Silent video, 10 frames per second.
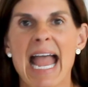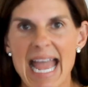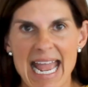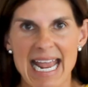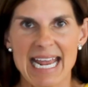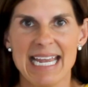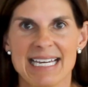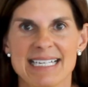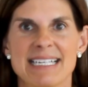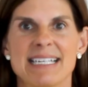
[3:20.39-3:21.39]
A,
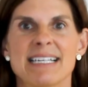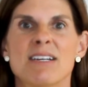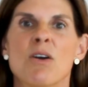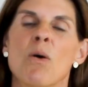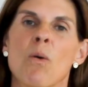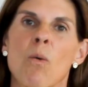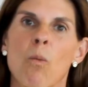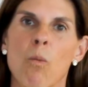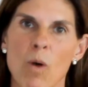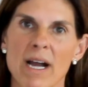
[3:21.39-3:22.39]

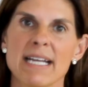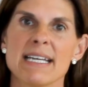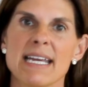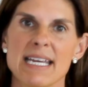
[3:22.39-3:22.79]
what